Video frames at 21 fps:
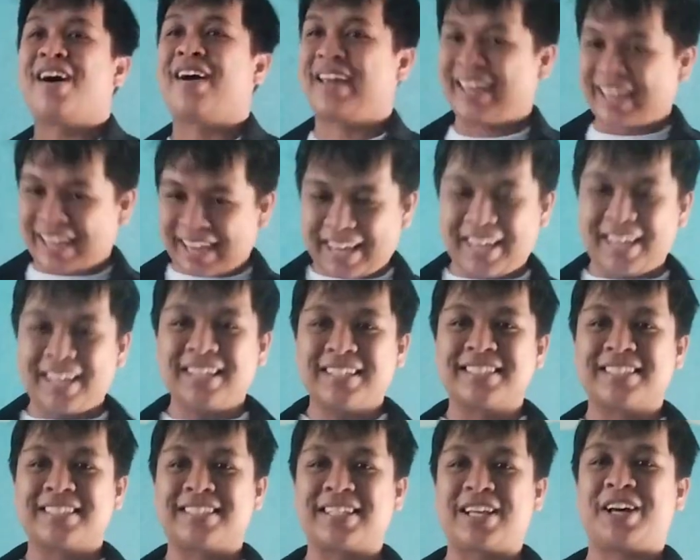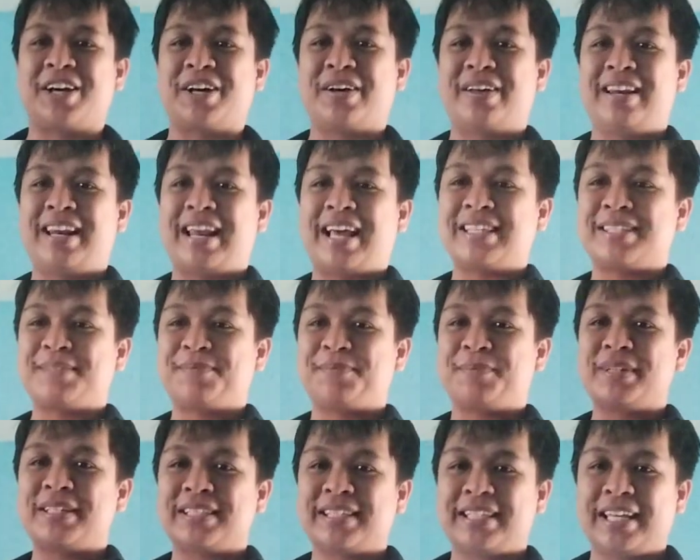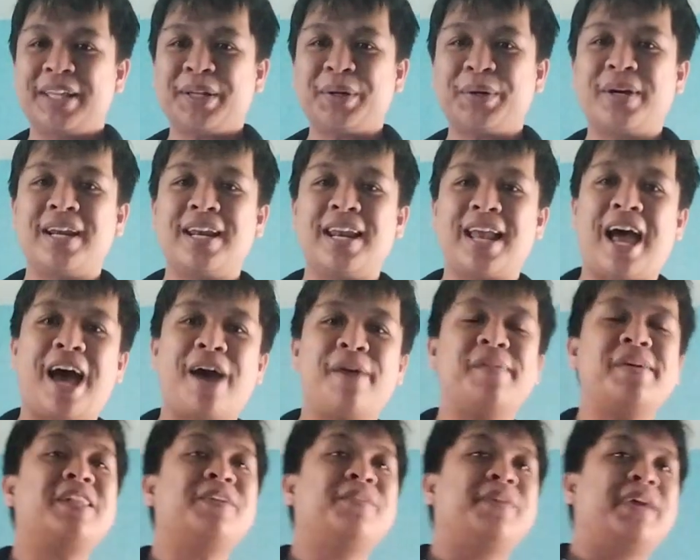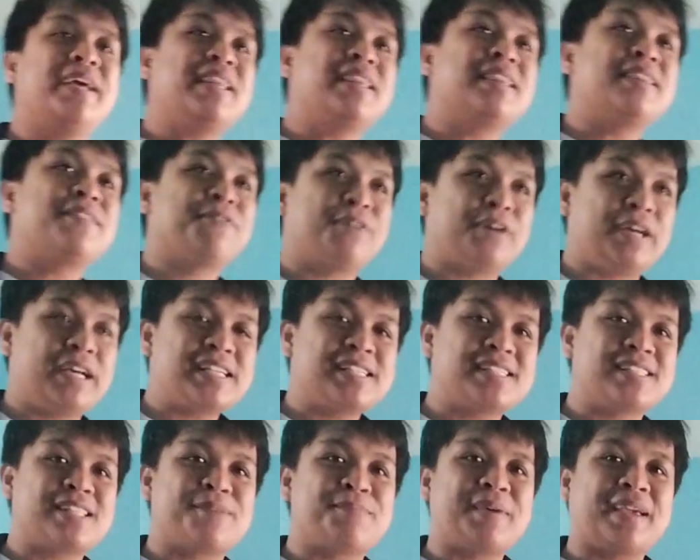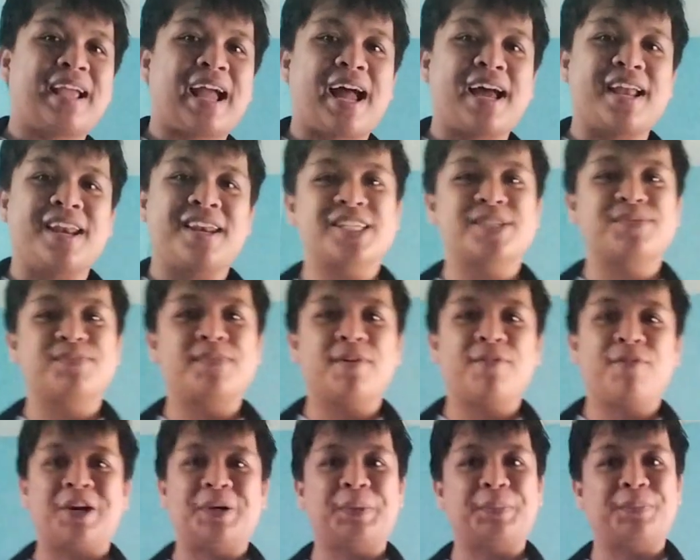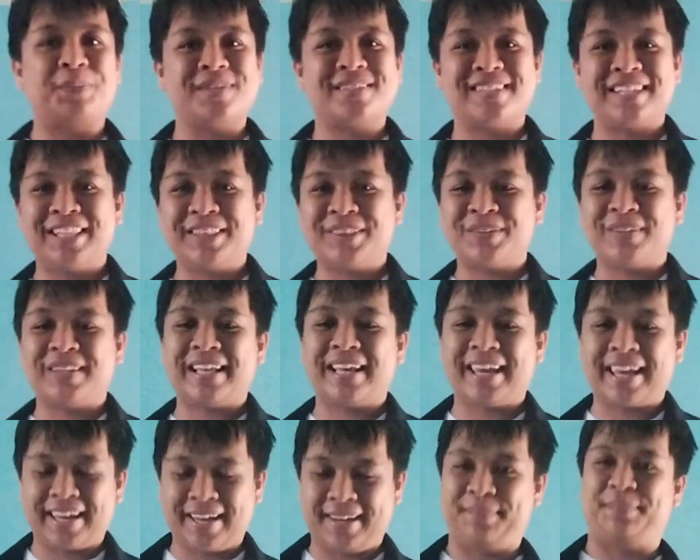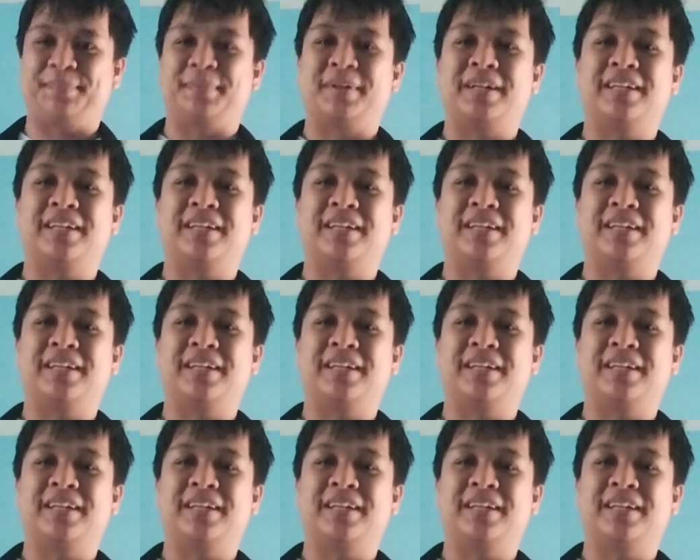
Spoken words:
Okay? So, let's proceed, or I will read first the mechanics before we proceed to the game.